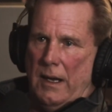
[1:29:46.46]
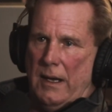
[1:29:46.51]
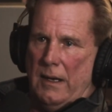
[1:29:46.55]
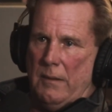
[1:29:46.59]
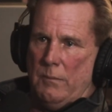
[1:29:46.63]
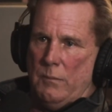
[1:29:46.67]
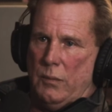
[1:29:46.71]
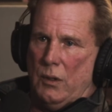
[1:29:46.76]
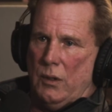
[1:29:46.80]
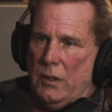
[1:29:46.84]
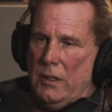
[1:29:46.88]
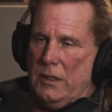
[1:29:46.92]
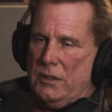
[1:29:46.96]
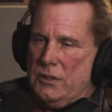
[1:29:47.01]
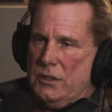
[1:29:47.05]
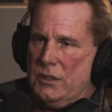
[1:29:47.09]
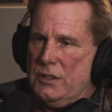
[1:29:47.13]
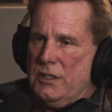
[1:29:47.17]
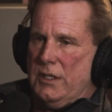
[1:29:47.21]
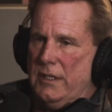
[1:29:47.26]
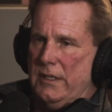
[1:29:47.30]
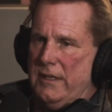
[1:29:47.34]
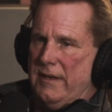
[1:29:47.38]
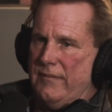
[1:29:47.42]
And boy, did you
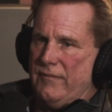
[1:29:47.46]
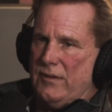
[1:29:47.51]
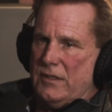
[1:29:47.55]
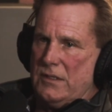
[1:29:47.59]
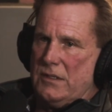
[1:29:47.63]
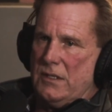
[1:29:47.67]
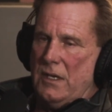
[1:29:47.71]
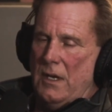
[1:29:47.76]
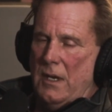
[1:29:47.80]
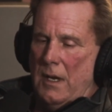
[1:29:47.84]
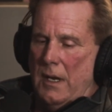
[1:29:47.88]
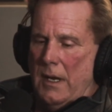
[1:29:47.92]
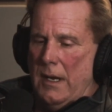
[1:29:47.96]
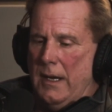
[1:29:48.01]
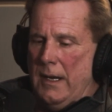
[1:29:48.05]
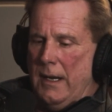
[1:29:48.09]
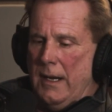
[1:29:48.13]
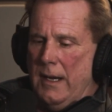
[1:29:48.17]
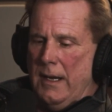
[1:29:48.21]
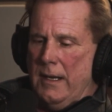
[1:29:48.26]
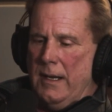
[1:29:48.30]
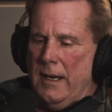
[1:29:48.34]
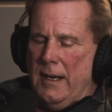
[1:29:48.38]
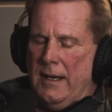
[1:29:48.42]
see a difference.
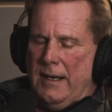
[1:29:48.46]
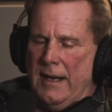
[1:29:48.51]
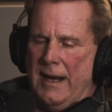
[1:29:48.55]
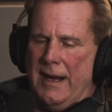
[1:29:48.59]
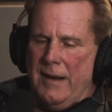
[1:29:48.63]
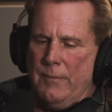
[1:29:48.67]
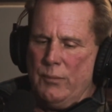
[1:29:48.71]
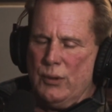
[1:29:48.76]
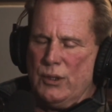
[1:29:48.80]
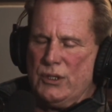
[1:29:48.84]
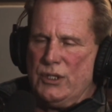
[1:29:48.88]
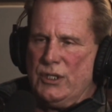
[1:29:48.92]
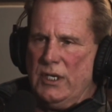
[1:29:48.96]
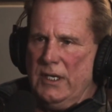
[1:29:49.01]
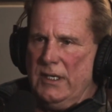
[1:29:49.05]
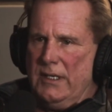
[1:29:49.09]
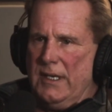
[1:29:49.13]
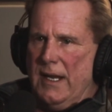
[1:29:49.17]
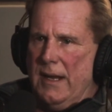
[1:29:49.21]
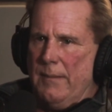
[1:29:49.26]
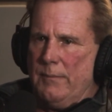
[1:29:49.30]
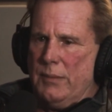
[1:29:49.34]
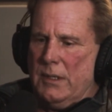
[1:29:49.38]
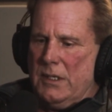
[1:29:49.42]
And I appreciated
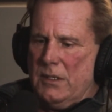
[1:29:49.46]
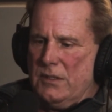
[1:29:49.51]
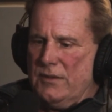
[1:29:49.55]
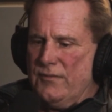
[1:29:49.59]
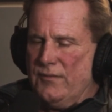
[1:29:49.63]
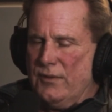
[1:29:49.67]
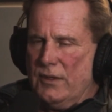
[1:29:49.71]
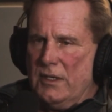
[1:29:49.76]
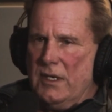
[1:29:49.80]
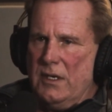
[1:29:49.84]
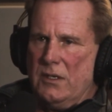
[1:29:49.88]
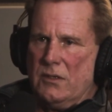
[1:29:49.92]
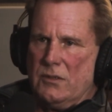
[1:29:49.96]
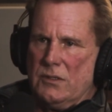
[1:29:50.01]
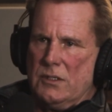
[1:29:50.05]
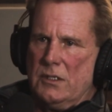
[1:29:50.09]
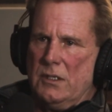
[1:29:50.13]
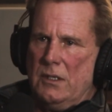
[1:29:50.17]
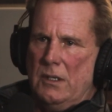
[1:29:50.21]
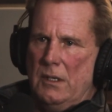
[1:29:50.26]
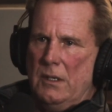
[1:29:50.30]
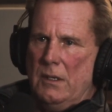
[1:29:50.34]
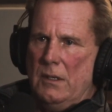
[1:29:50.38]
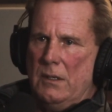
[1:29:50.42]
that because for years,
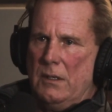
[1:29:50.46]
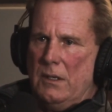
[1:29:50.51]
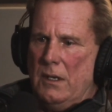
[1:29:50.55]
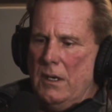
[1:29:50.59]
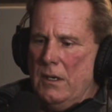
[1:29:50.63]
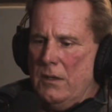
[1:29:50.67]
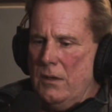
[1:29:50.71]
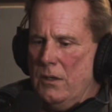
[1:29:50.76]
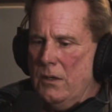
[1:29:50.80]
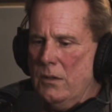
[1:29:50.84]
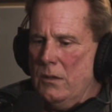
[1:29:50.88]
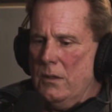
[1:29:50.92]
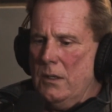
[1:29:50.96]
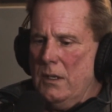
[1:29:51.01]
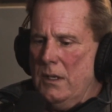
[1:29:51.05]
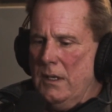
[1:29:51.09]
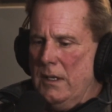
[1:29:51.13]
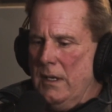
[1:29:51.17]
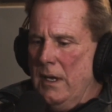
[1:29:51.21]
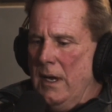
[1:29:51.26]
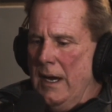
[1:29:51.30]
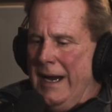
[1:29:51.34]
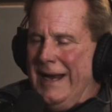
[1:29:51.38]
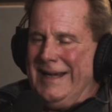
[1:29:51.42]

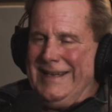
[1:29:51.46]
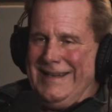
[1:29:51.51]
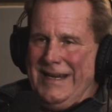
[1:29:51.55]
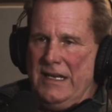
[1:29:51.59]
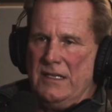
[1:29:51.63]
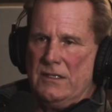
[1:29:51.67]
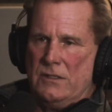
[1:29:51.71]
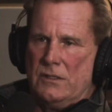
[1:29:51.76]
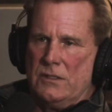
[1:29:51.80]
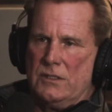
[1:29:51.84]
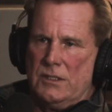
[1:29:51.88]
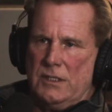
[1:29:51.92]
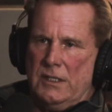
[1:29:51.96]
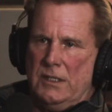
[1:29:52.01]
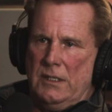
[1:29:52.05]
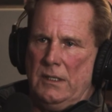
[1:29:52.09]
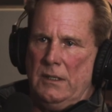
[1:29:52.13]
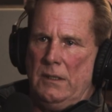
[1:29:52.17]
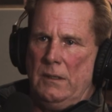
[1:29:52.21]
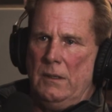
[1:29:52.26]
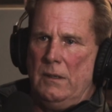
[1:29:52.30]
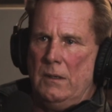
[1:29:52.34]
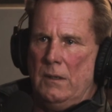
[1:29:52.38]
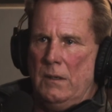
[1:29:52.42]
I didn't
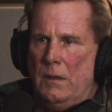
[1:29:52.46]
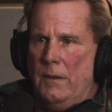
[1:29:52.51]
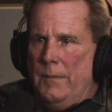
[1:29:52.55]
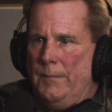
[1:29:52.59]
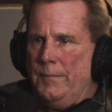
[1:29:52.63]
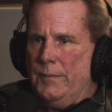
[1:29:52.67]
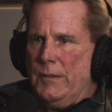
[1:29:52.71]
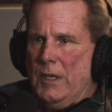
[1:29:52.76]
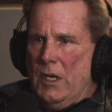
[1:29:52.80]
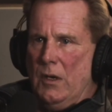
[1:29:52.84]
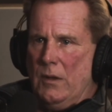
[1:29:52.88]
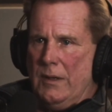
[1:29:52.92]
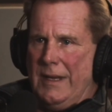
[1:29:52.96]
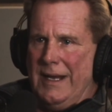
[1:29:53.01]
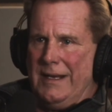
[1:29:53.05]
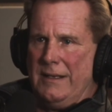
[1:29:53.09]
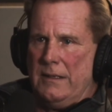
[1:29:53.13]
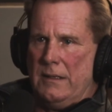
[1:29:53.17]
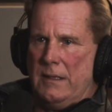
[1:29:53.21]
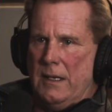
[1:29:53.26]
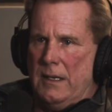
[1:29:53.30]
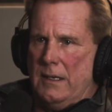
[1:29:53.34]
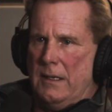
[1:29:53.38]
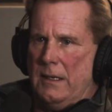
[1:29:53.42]
see,
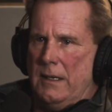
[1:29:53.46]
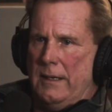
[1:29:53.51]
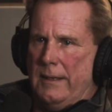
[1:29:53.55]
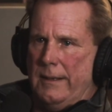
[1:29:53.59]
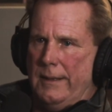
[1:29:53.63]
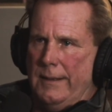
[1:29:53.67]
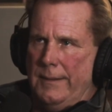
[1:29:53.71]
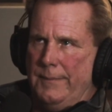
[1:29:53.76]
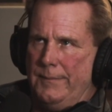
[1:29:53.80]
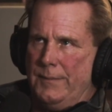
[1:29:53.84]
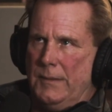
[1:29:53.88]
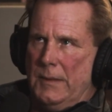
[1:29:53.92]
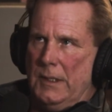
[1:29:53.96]
that